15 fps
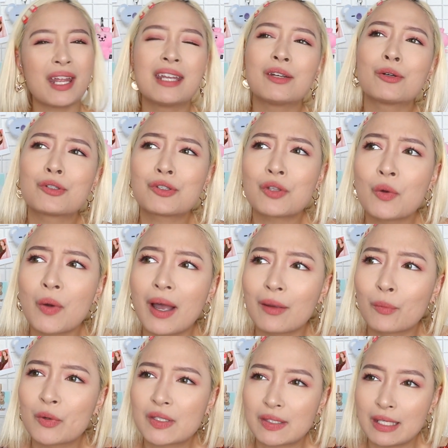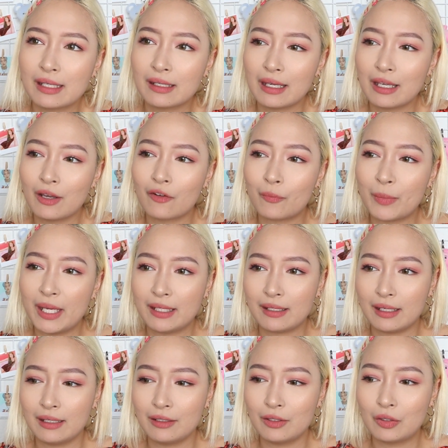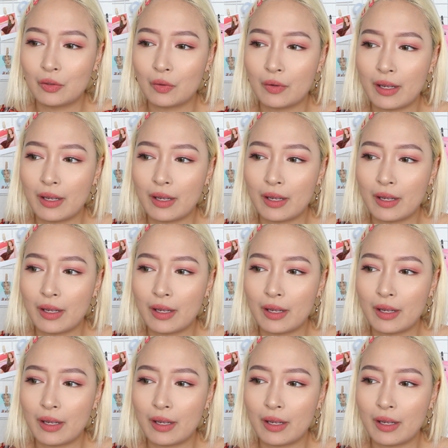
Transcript: And also I was thinking of making, you know,